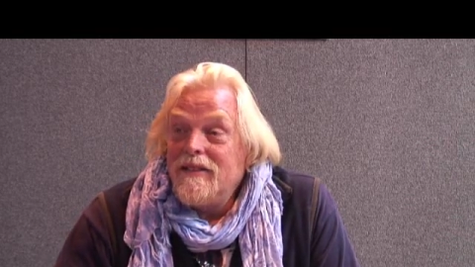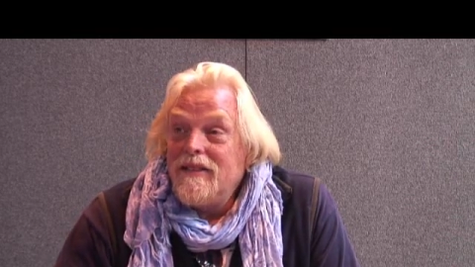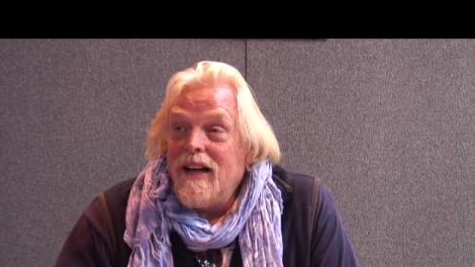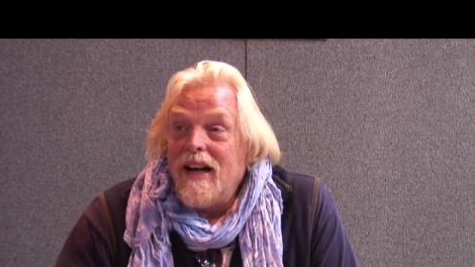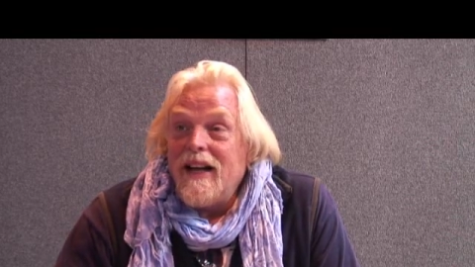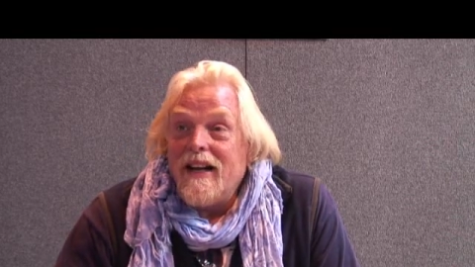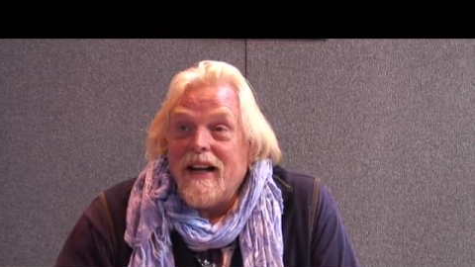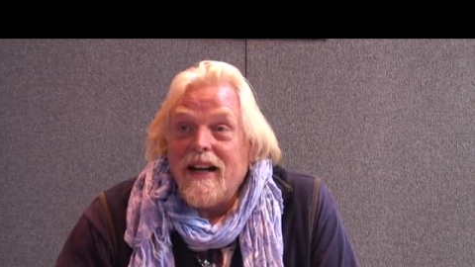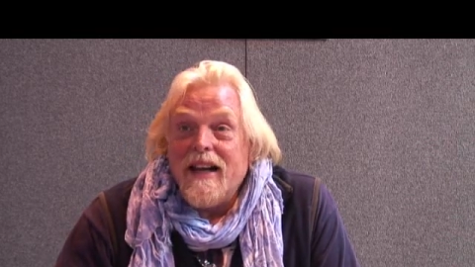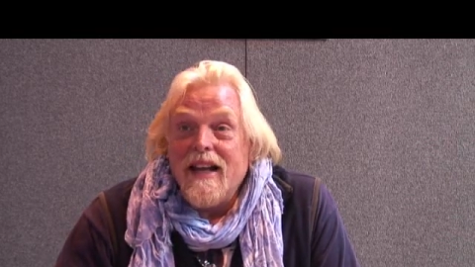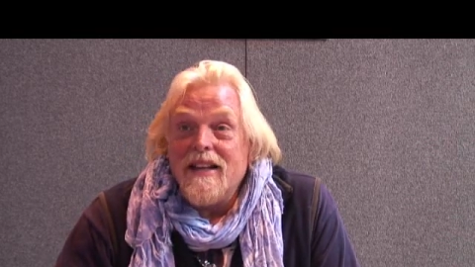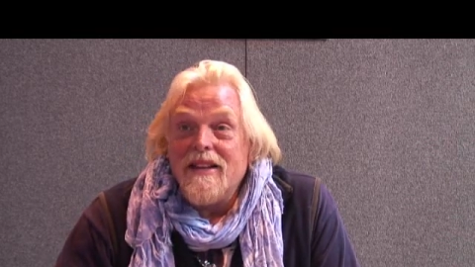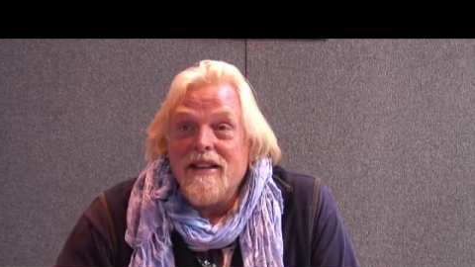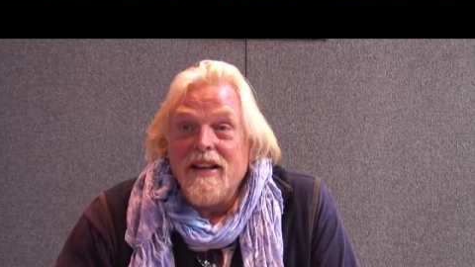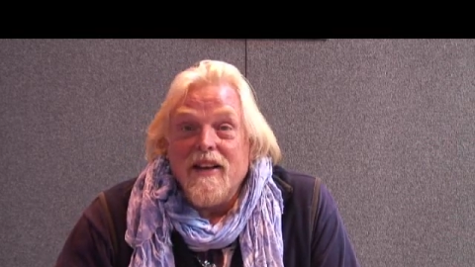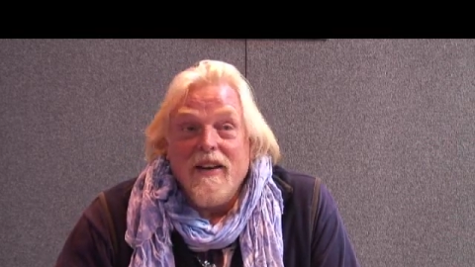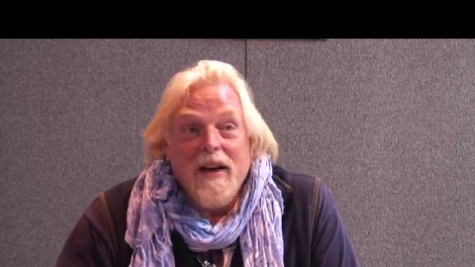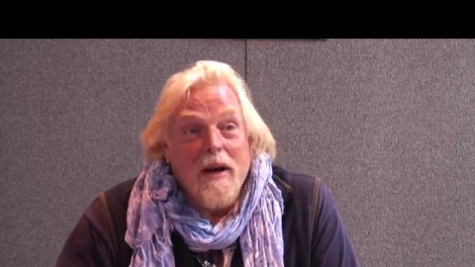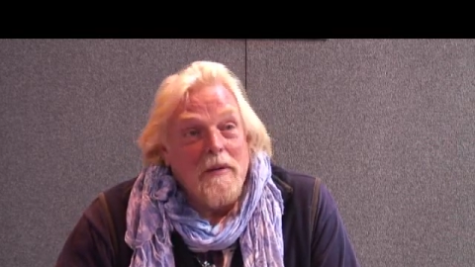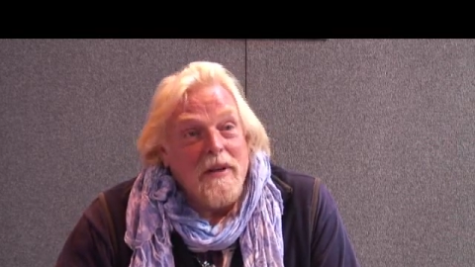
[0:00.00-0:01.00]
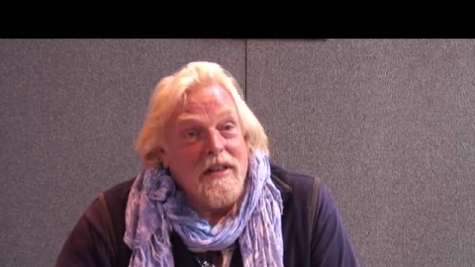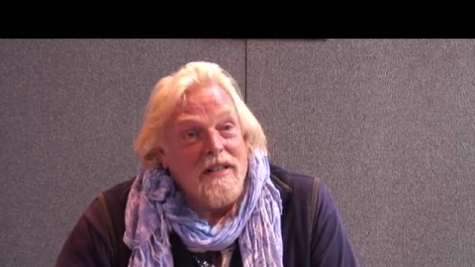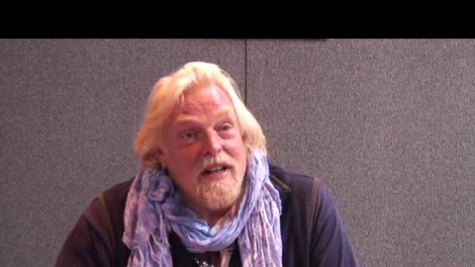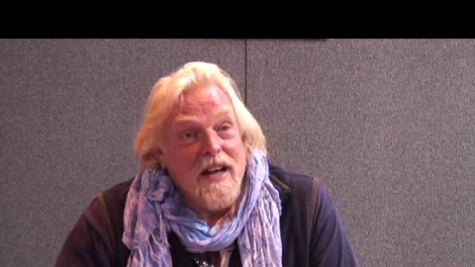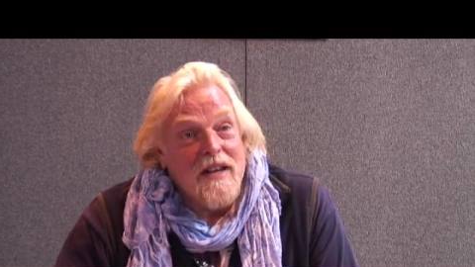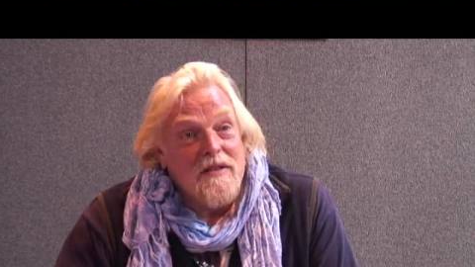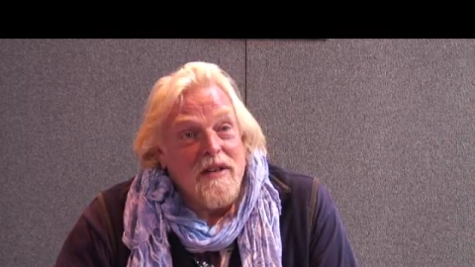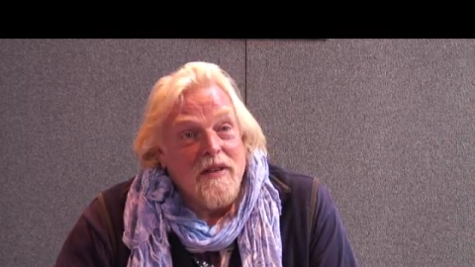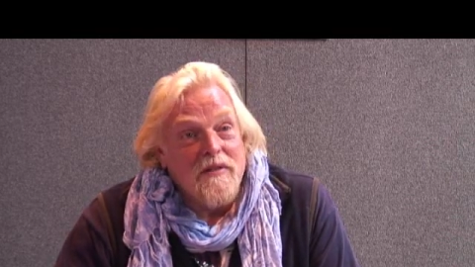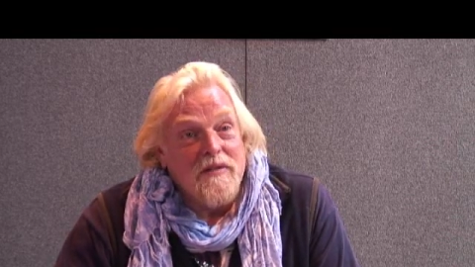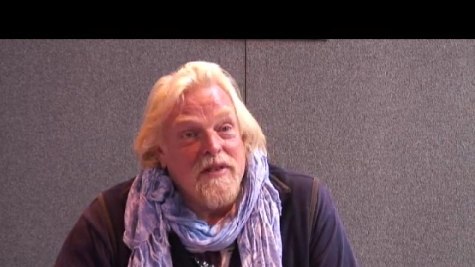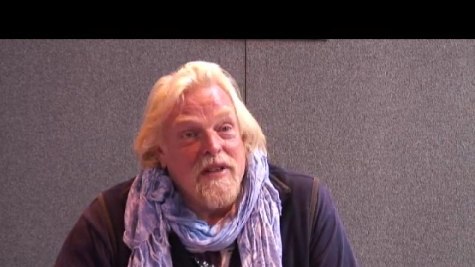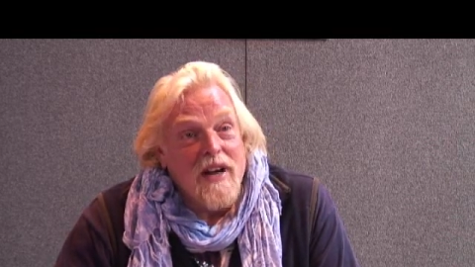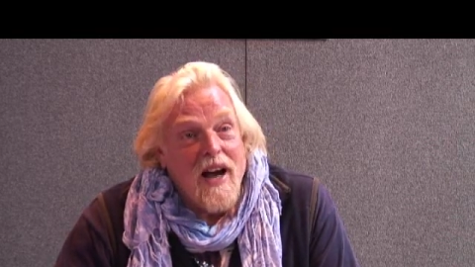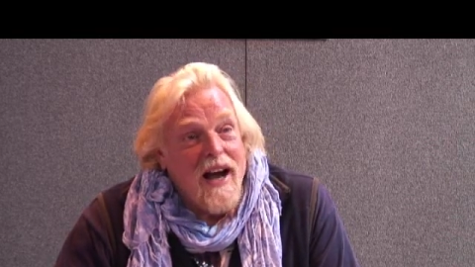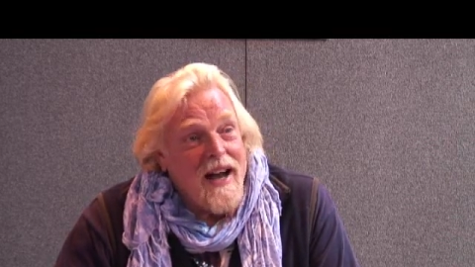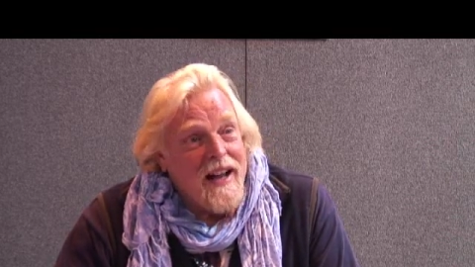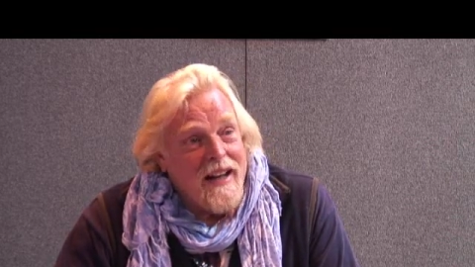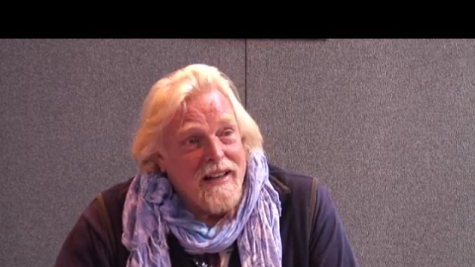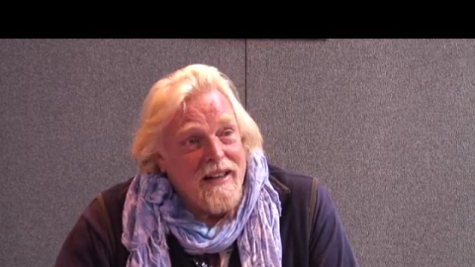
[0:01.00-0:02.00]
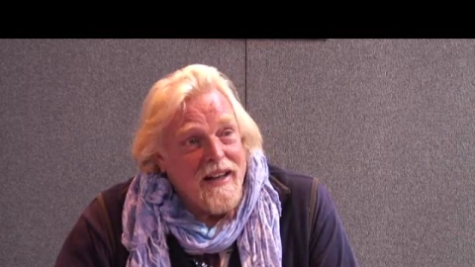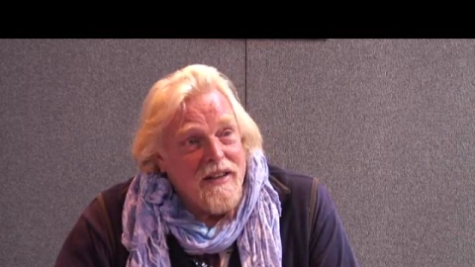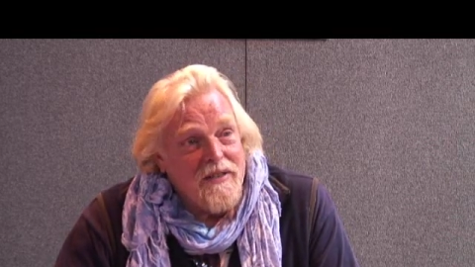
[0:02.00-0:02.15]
God, I can't think of how many times I've died.